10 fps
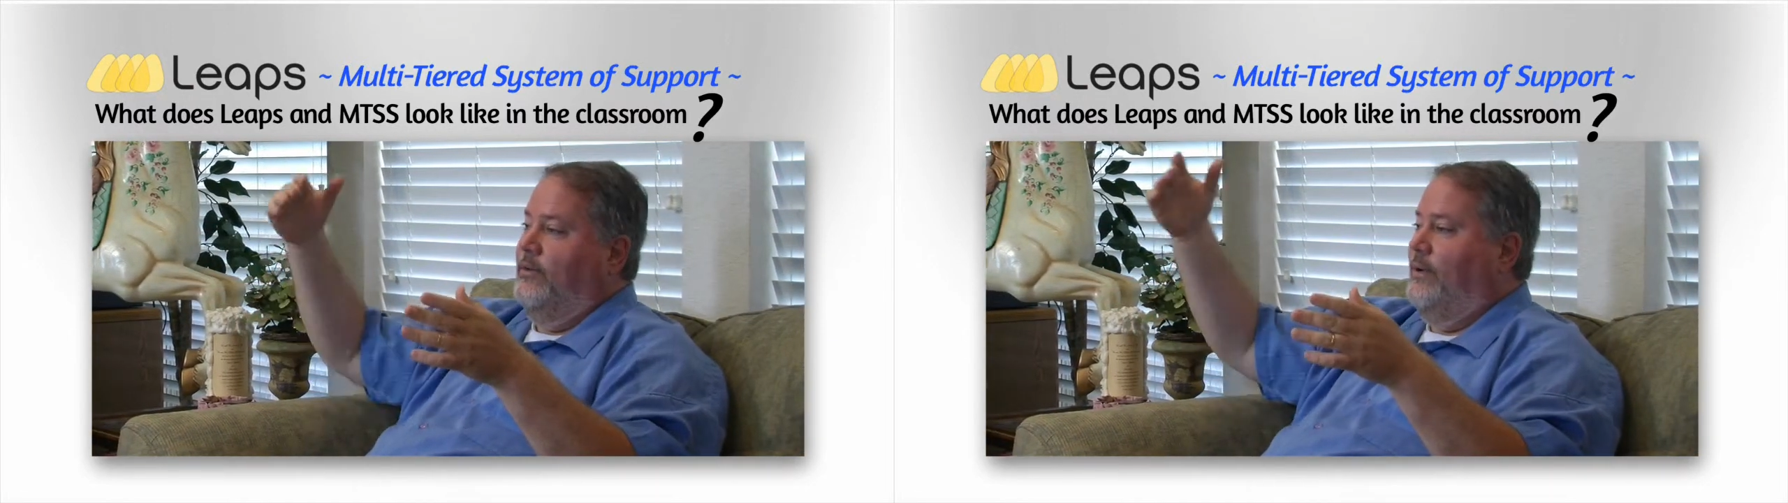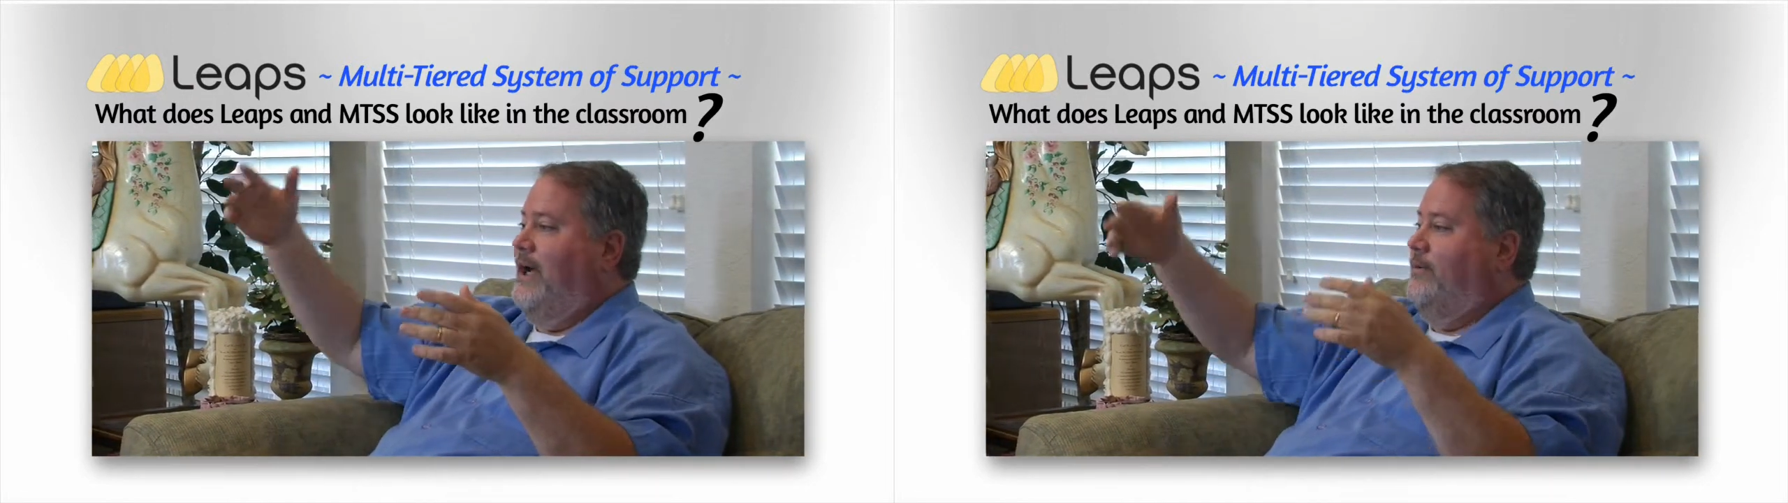
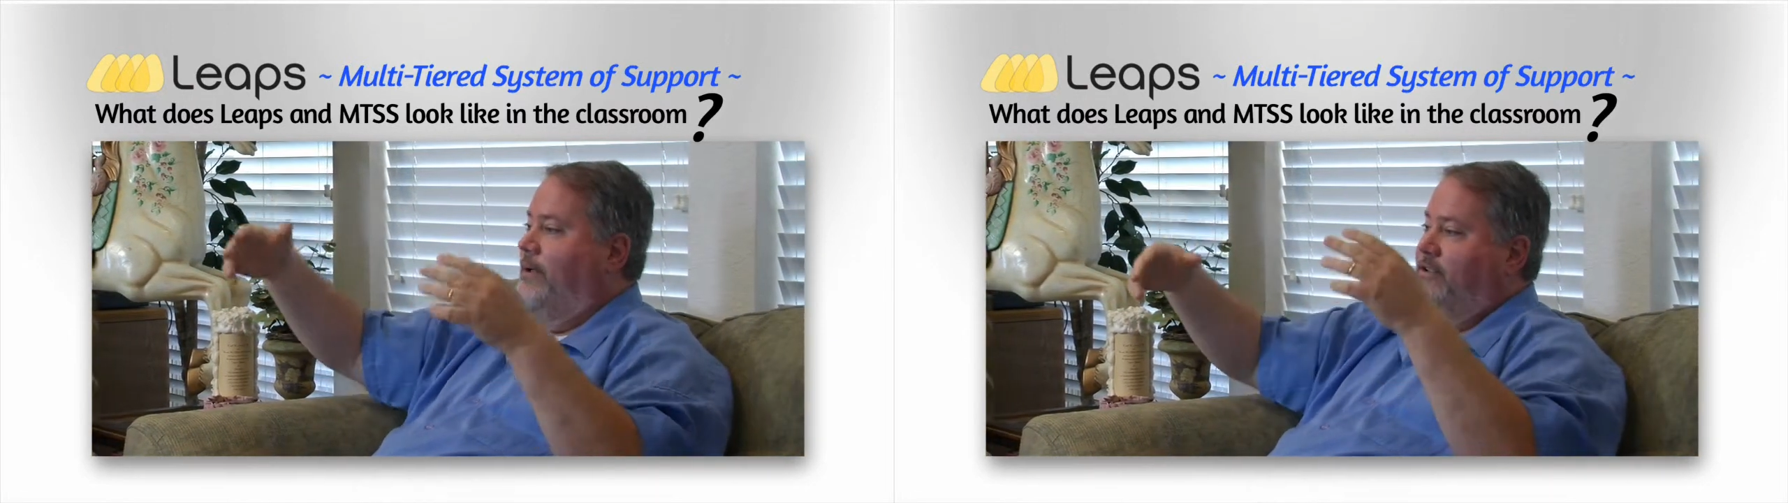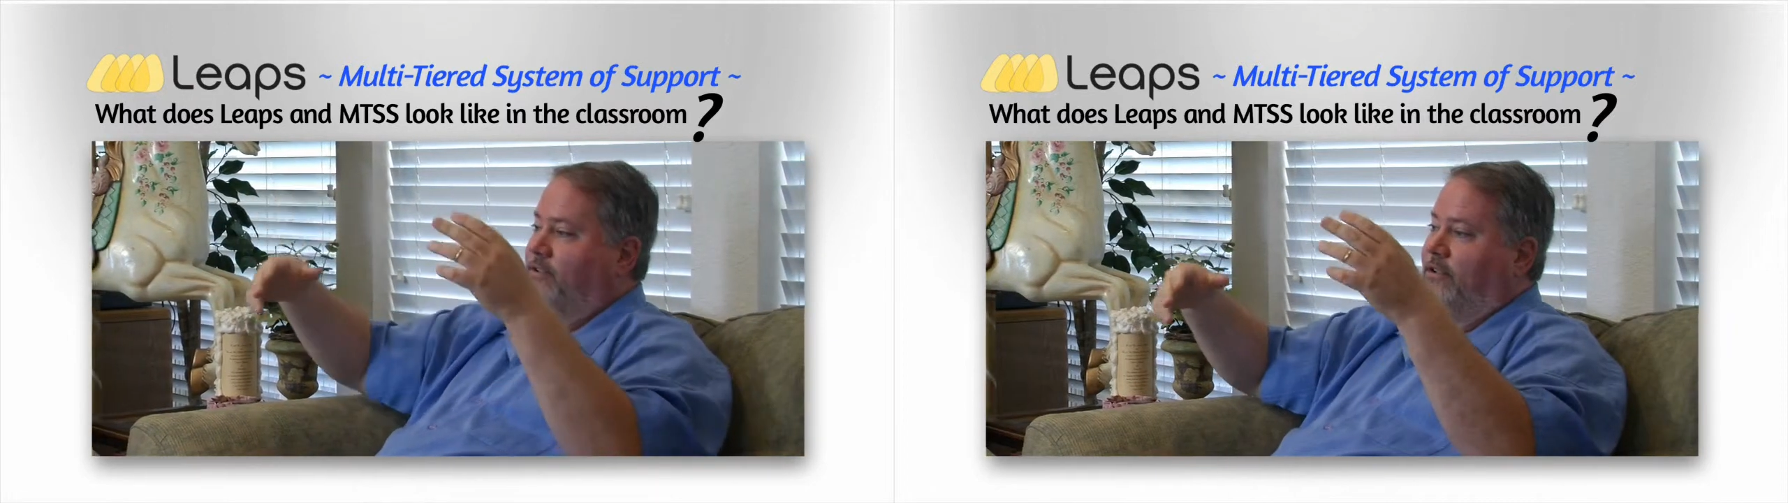right
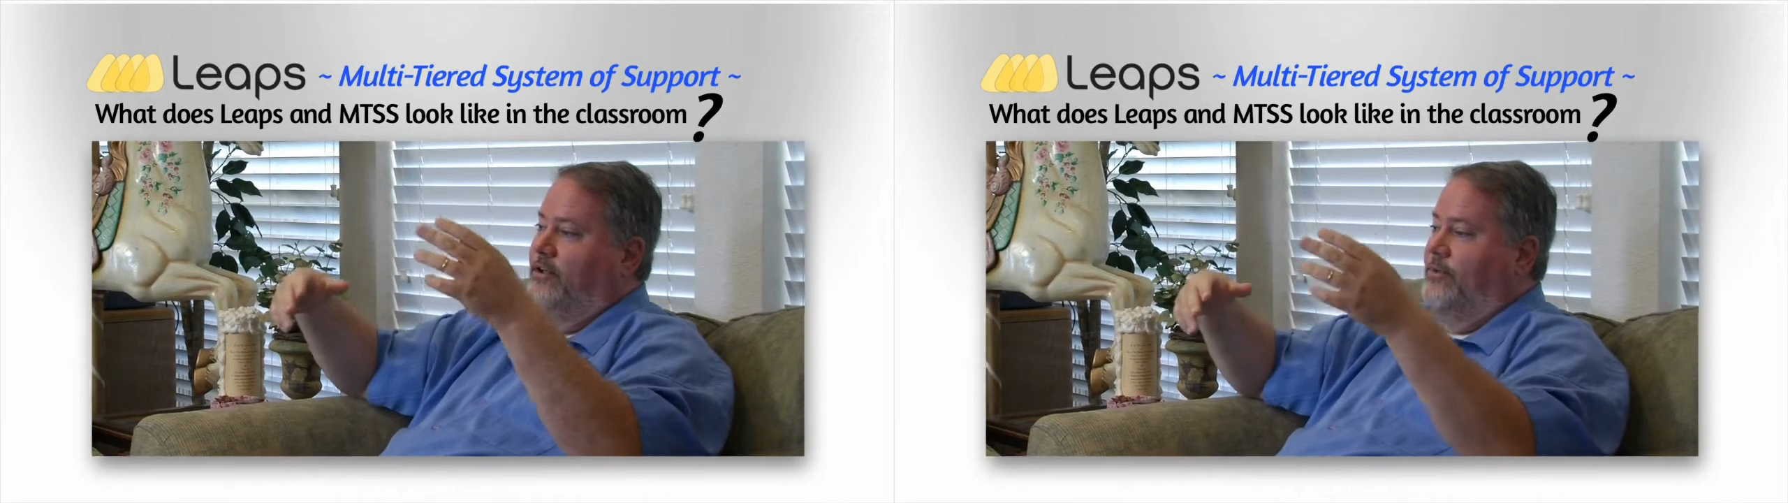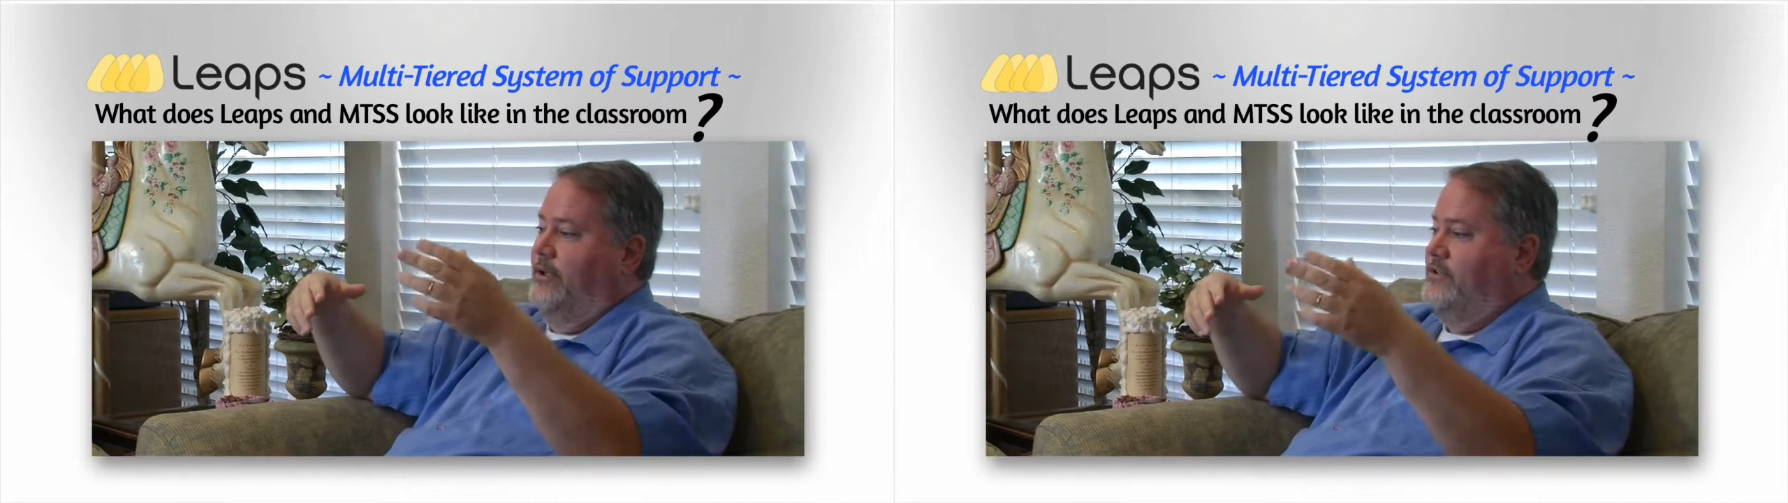ways and
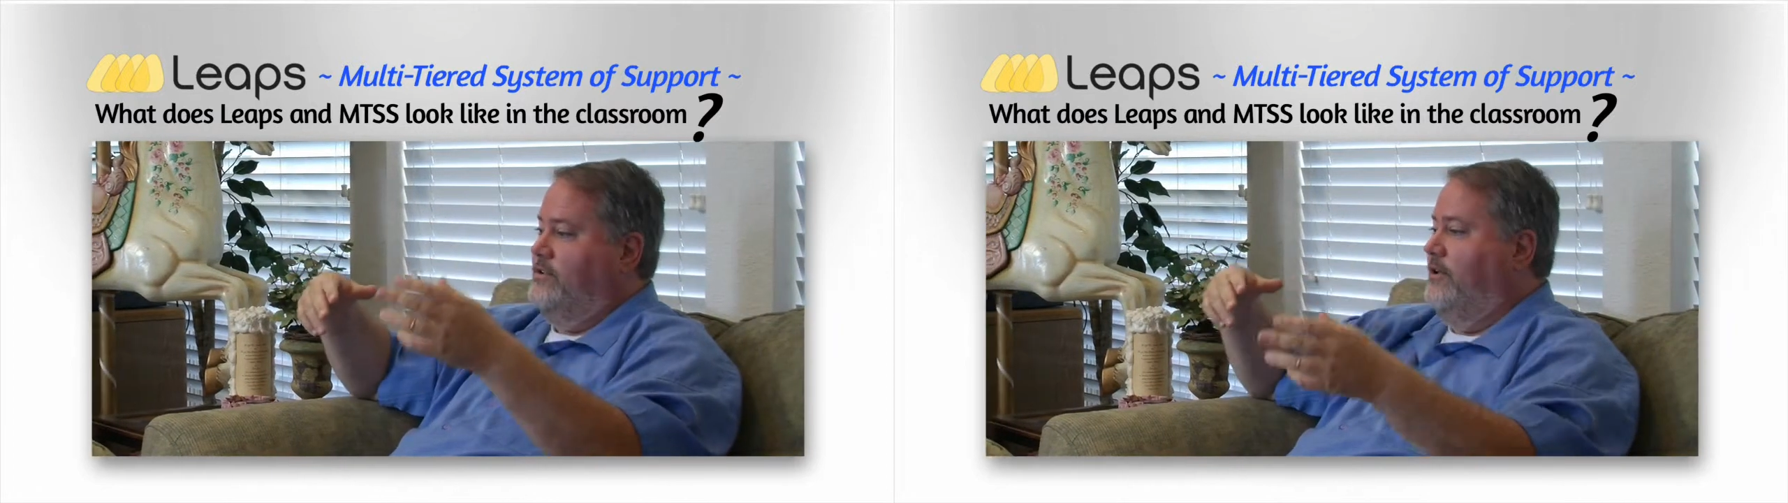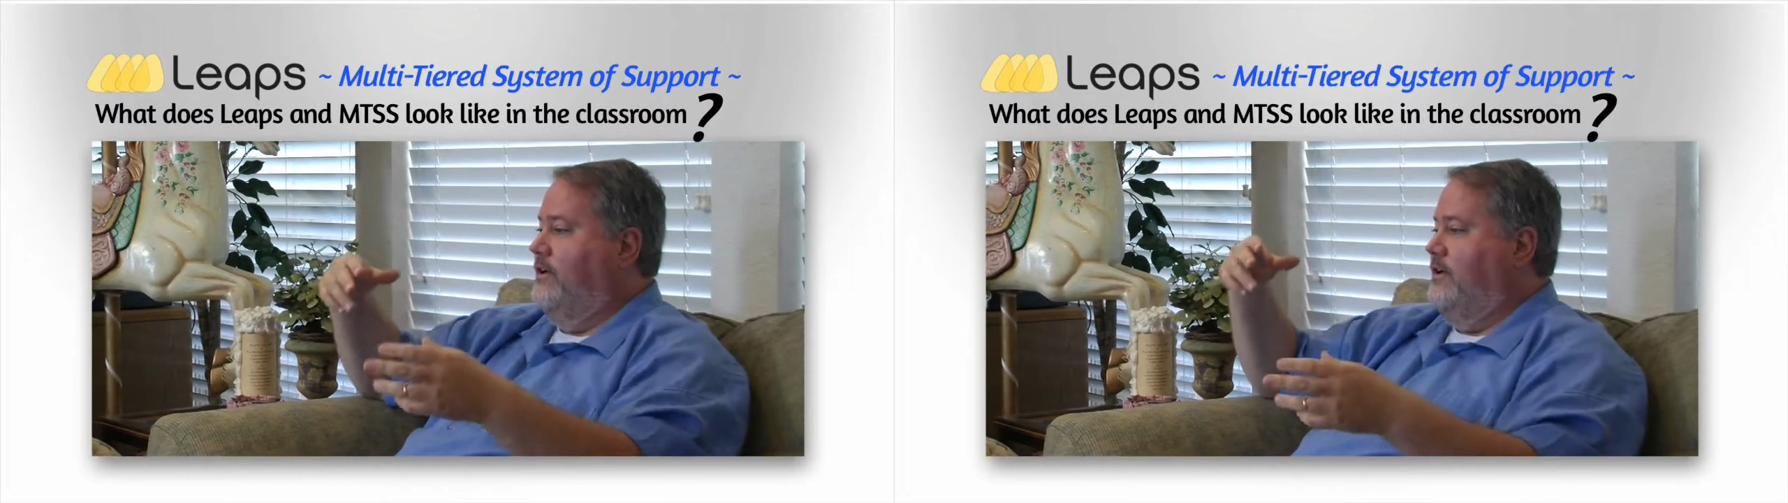no ways,
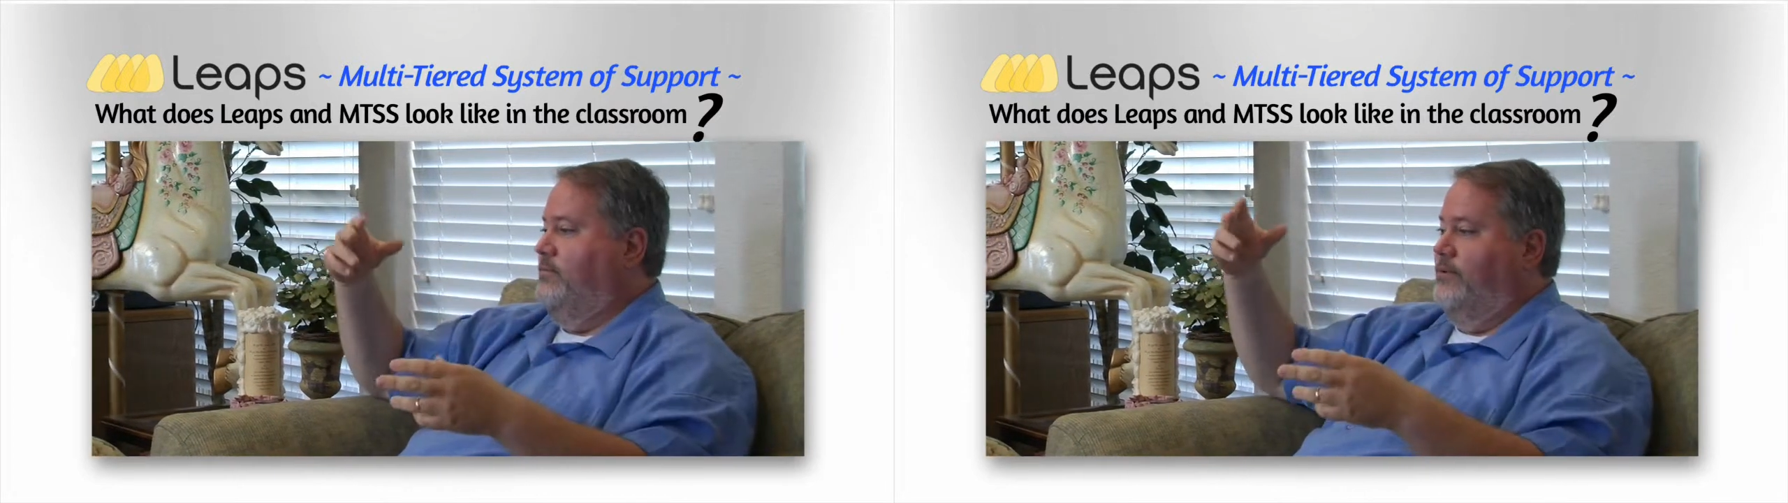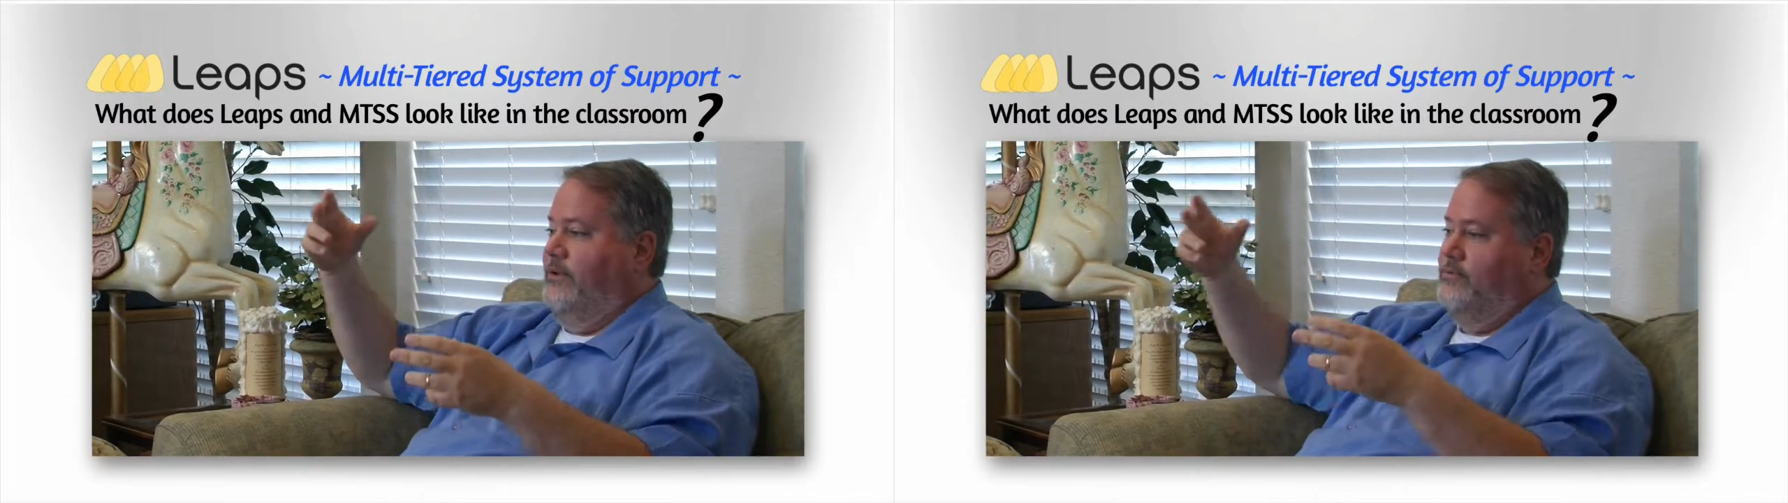
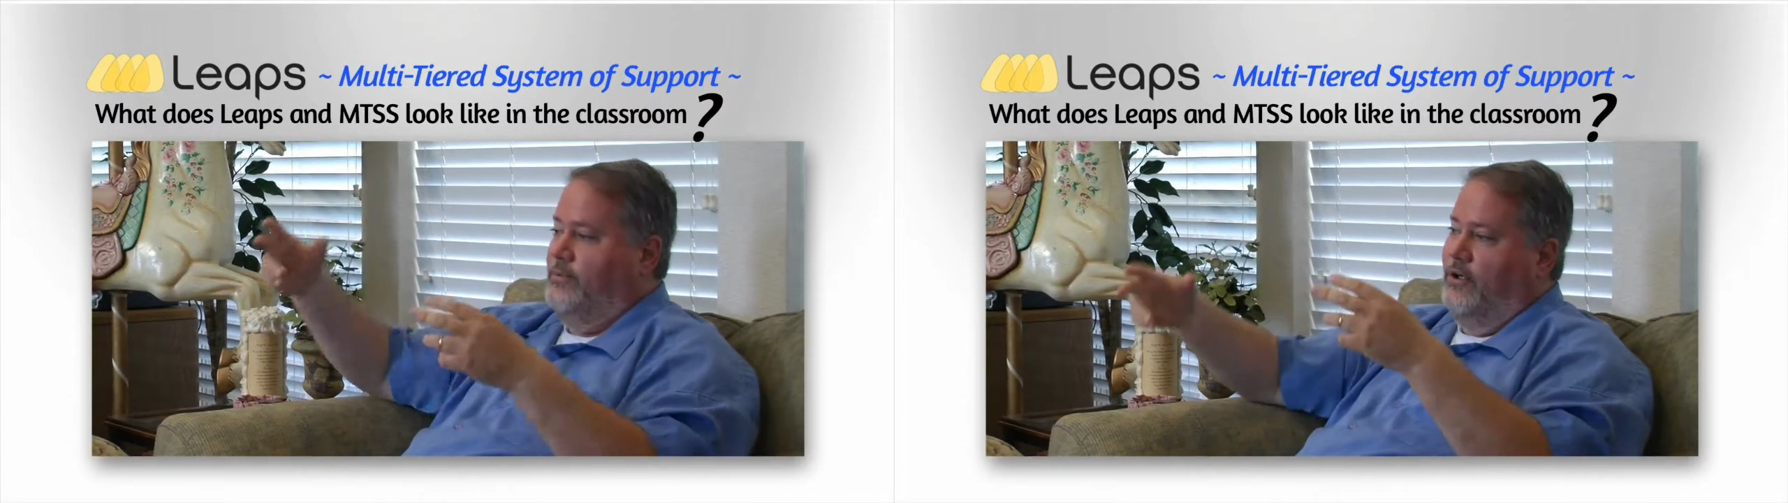talking points,